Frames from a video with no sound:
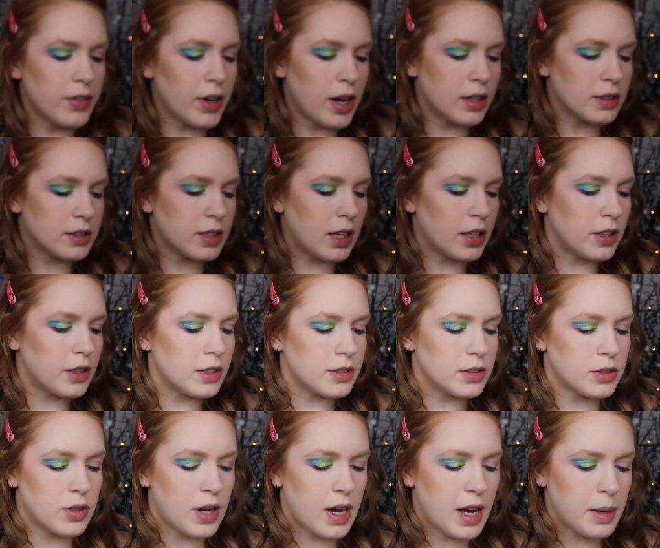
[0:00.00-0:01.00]
a hard color to
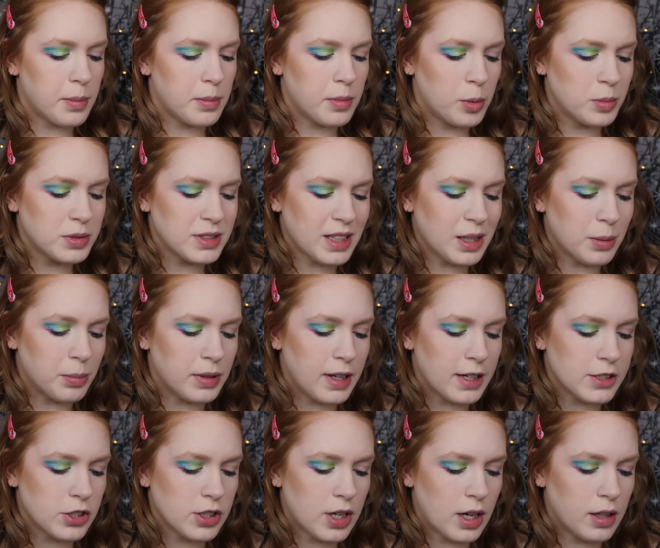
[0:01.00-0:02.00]
describe, almost like a
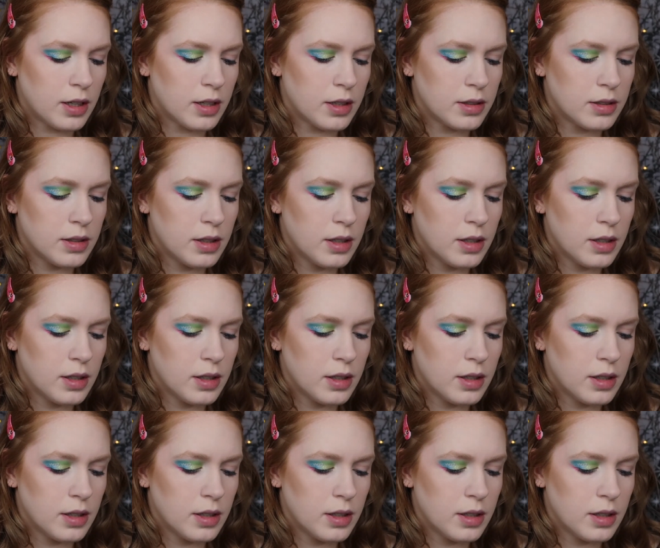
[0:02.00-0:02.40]
blush color.